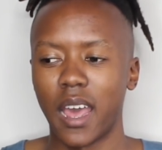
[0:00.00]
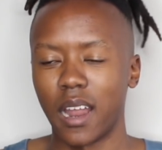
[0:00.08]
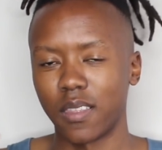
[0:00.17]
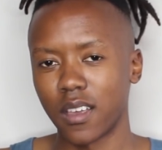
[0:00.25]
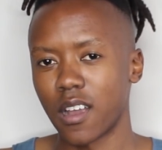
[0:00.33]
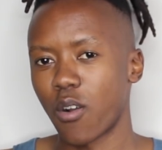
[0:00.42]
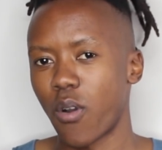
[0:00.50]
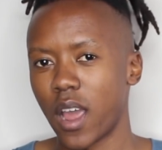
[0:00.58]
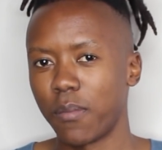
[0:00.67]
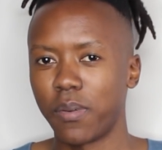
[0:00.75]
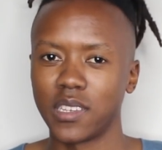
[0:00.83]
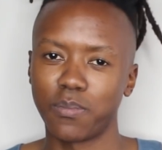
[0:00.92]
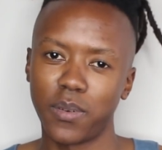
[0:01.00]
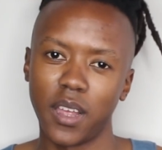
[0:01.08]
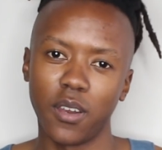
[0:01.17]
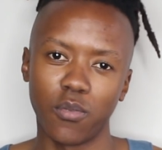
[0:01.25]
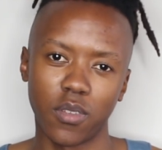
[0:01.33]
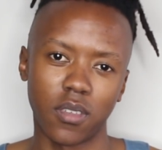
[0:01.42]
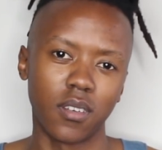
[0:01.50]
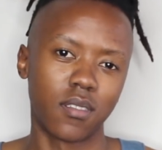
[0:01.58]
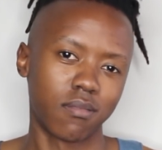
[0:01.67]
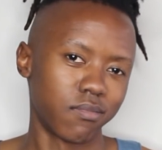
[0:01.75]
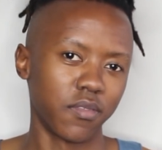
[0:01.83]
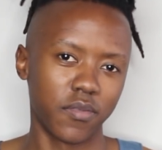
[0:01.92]
And I think A Quiet Place played with
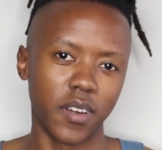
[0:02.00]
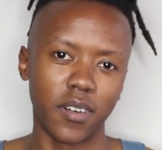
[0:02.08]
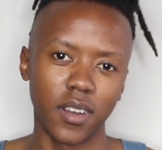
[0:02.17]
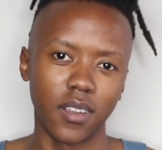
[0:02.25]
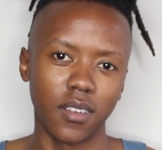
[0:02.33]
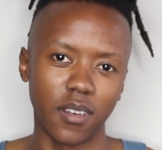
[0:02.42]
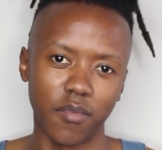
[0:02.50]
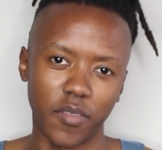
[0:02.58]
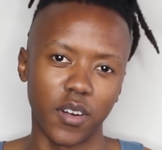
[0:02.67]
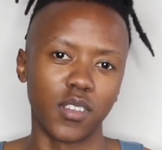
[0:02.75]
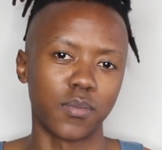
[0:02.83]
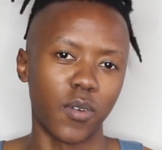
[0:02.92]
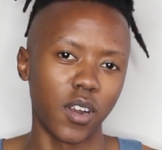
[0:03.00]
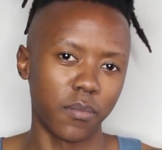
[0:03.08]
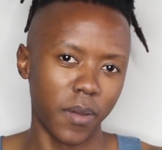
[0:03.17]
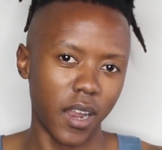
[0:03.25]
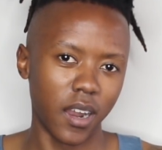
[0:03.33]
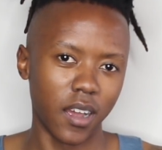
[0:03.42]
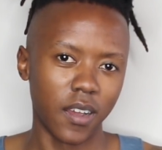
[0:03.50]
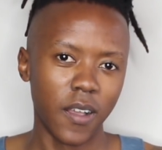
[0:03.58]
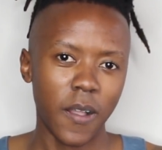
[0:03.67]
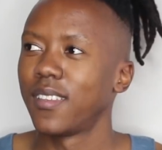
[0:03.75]
it in a very smart manner.